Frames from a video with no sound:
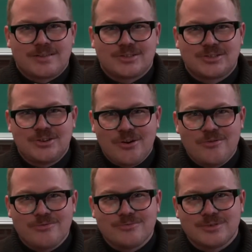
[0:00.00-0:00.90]
The
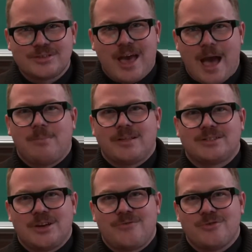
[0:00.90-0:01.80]
stone
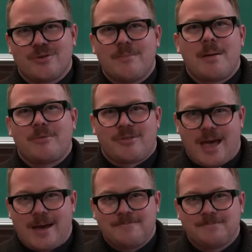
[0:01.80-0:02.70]
tablets, if you remember that.